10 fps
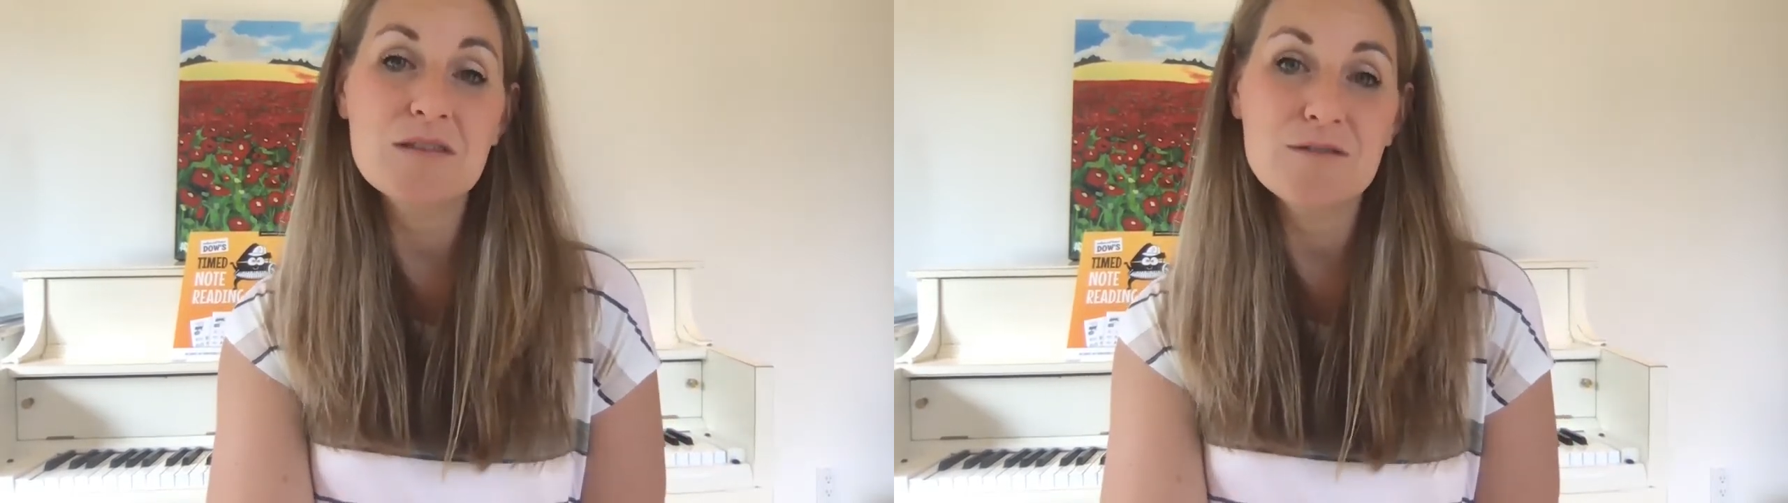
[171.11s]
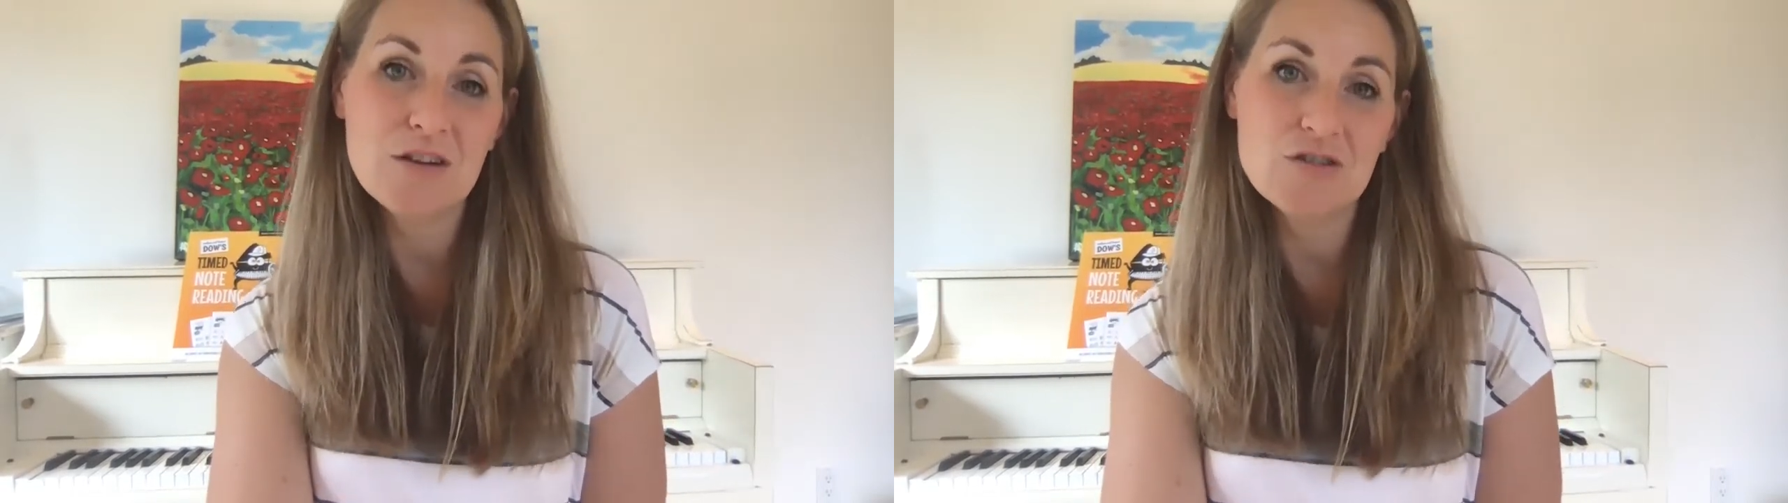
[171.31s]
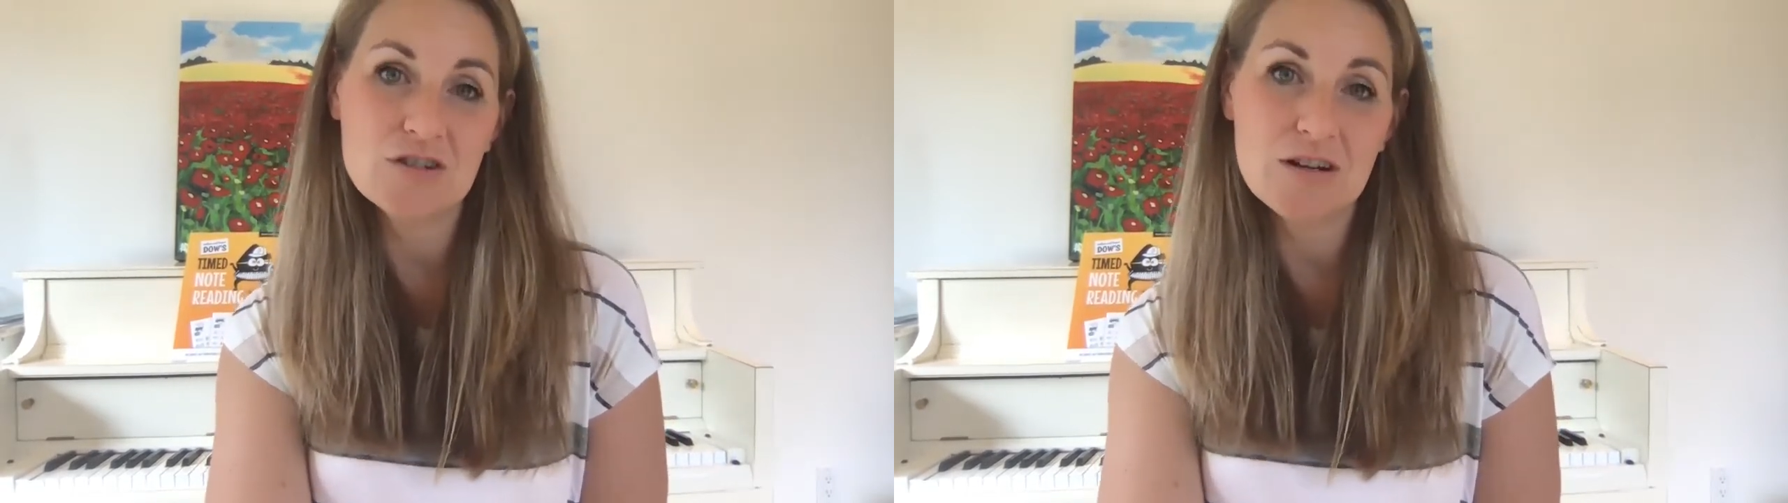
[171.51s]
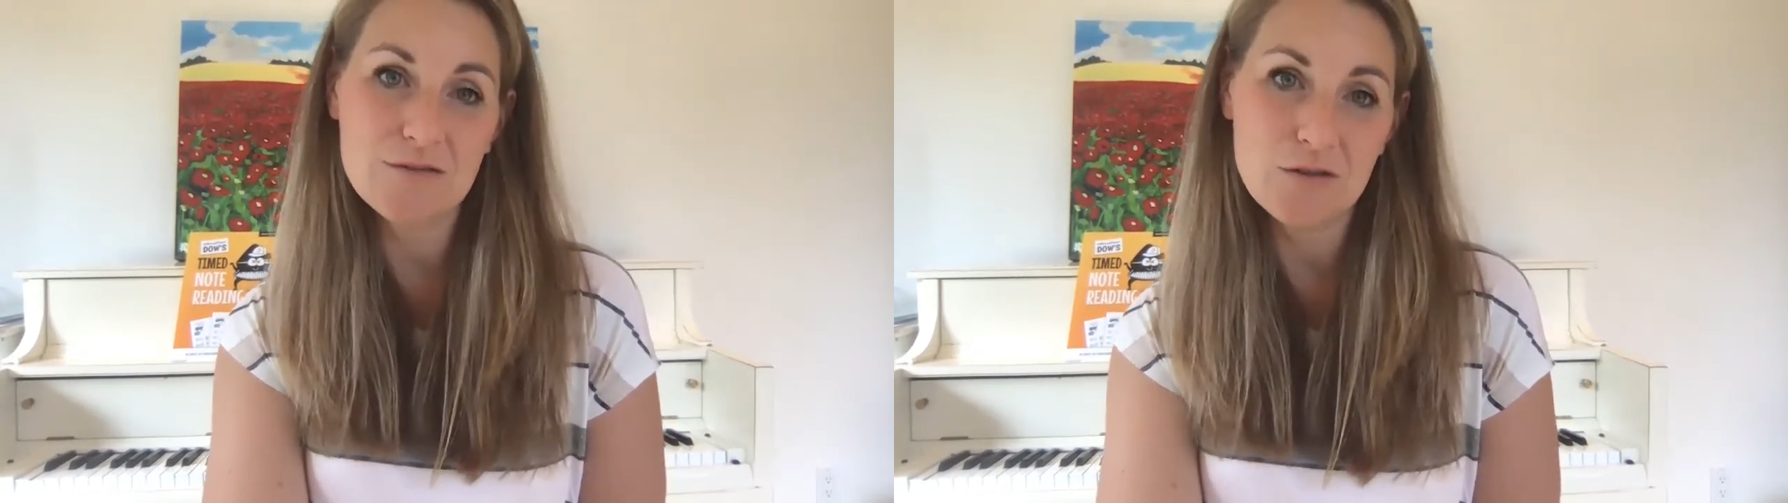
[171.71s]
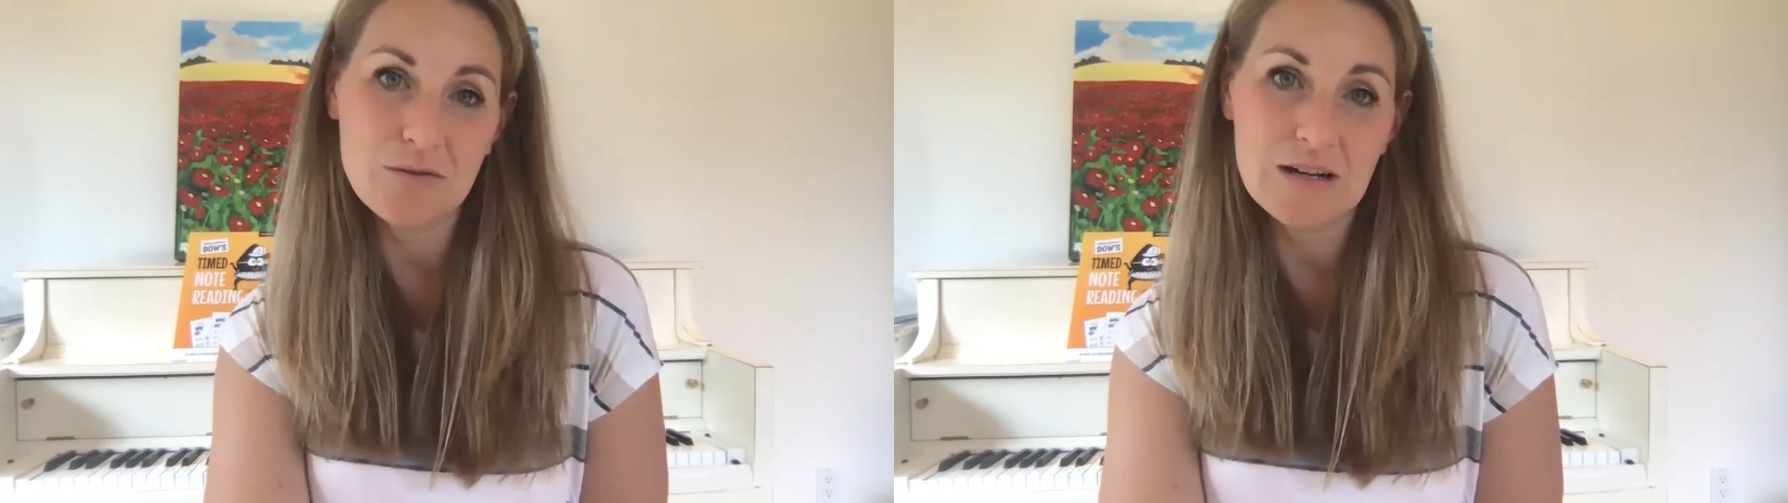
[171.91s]
the future of
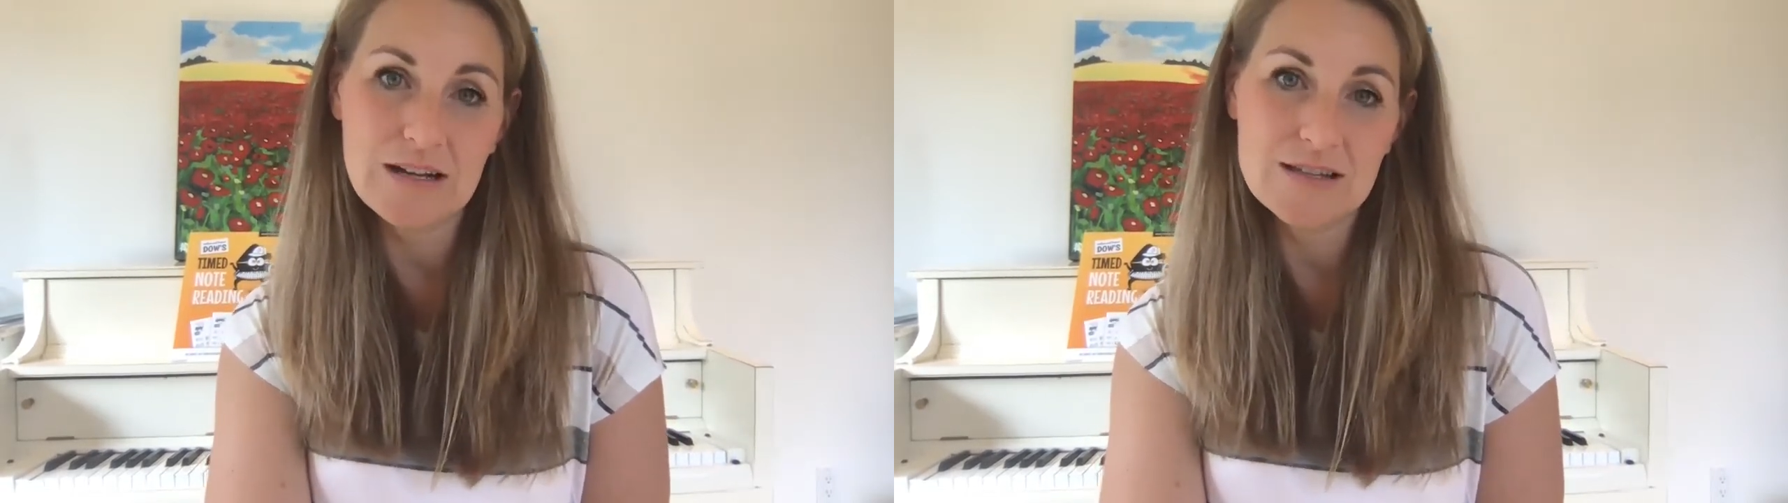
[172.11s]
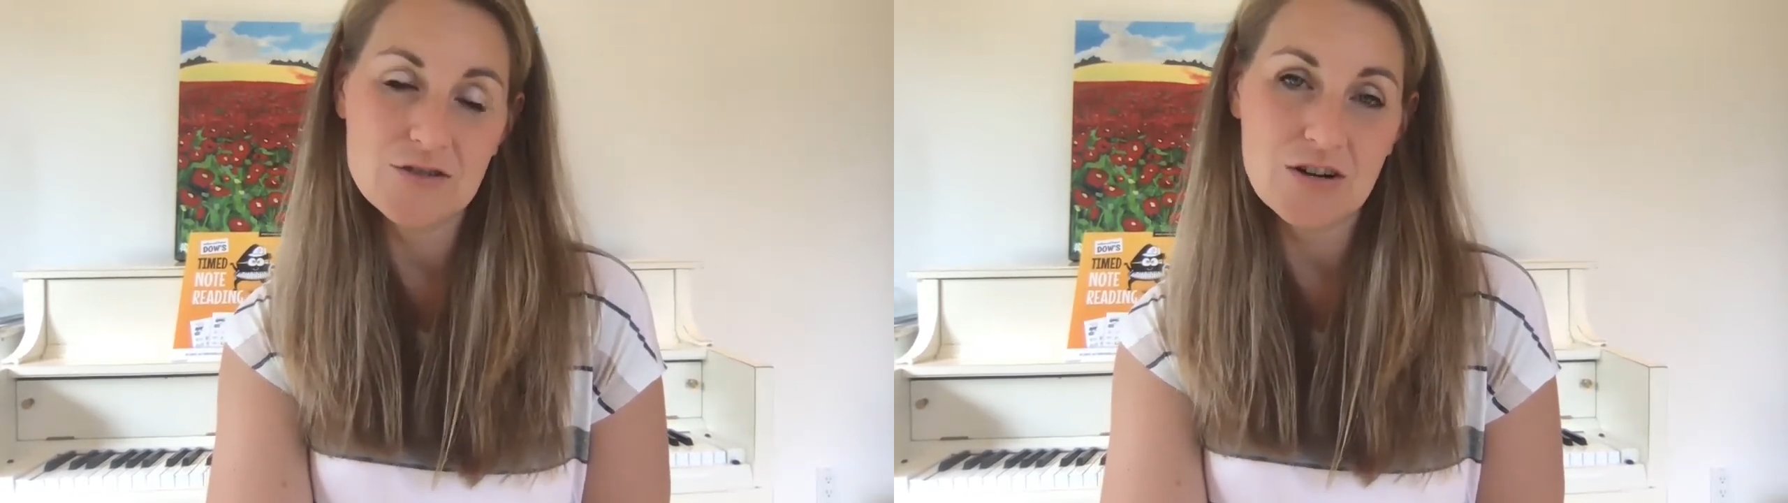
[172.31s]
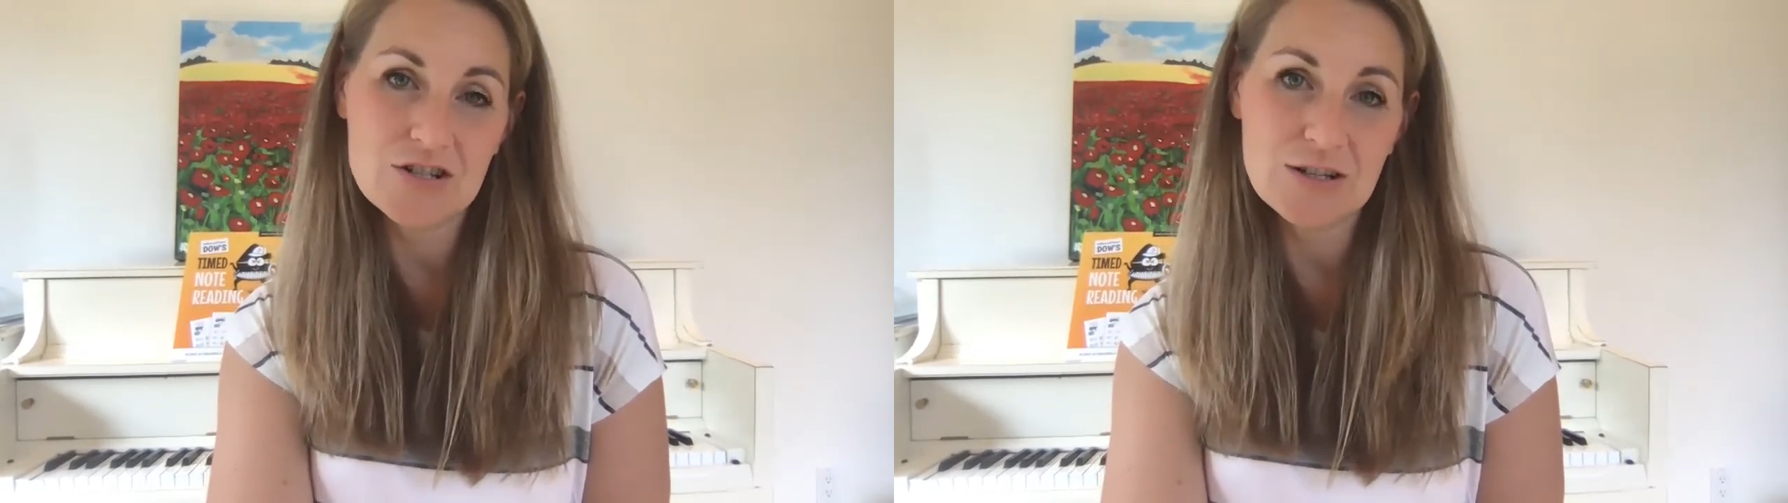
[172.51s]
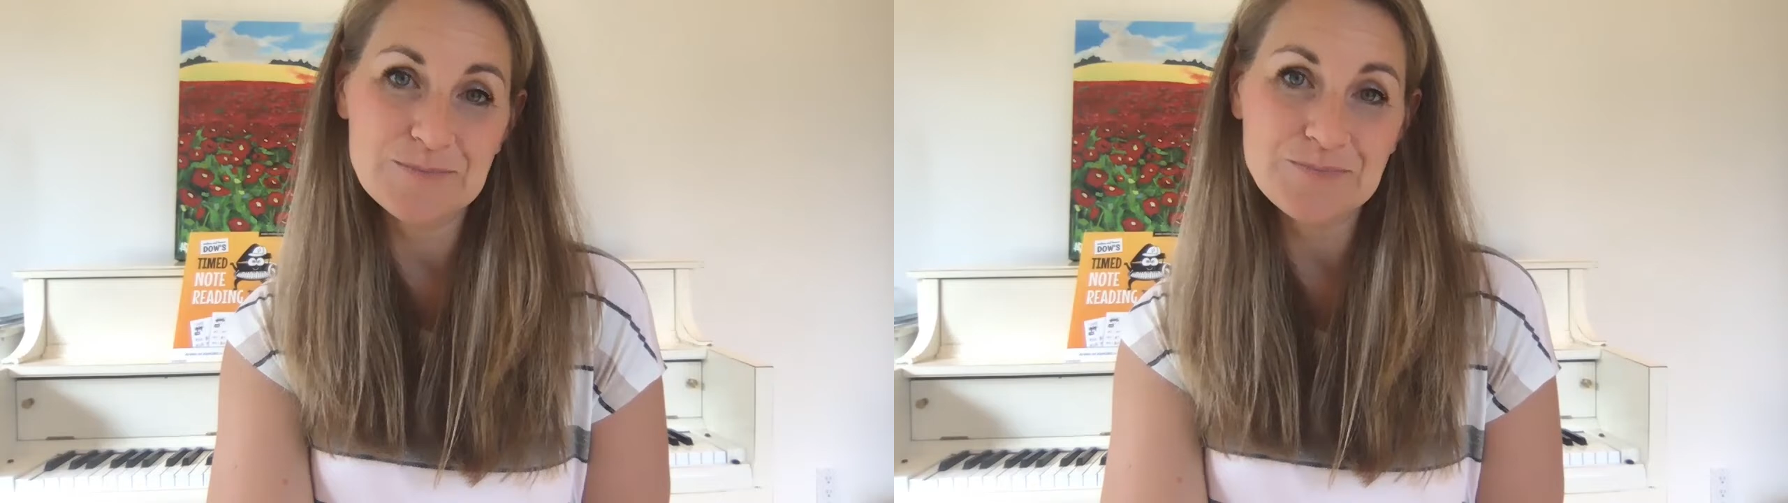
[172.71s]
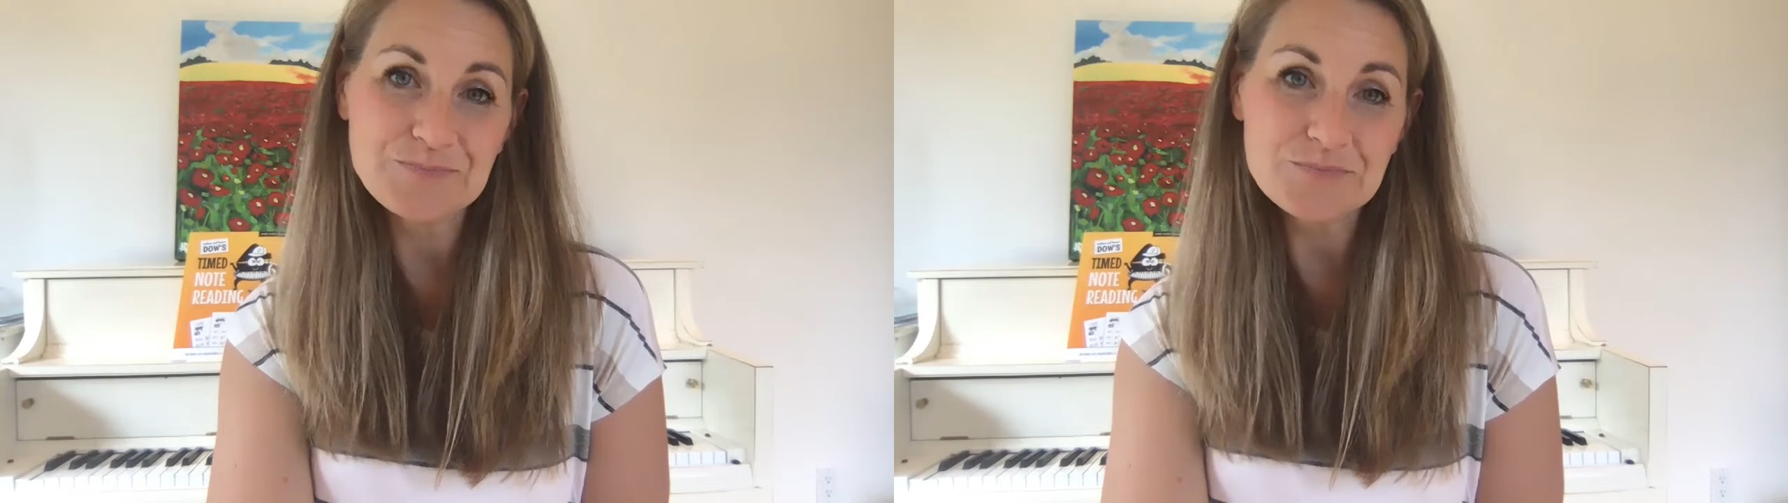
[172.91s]
note reading instruction.